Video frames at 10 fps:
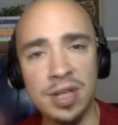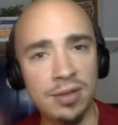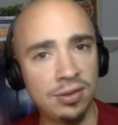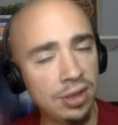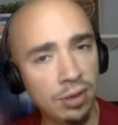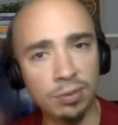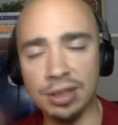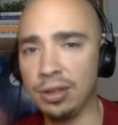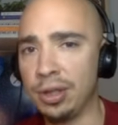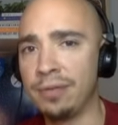Still
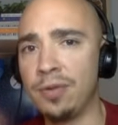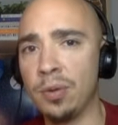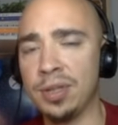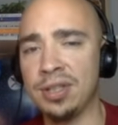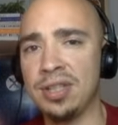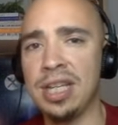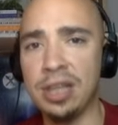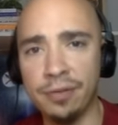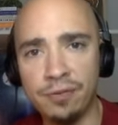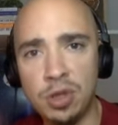really looking forward to
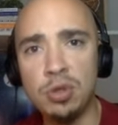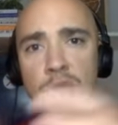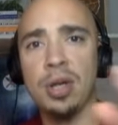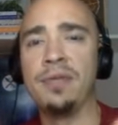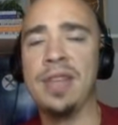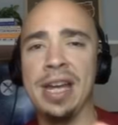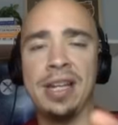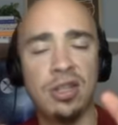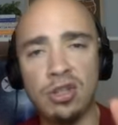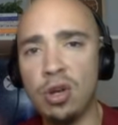seeing the future of
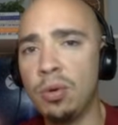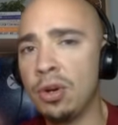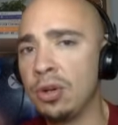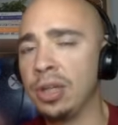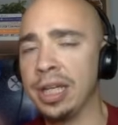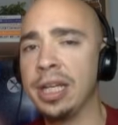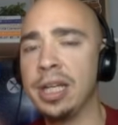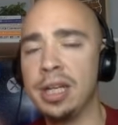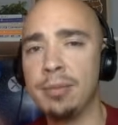It's so early,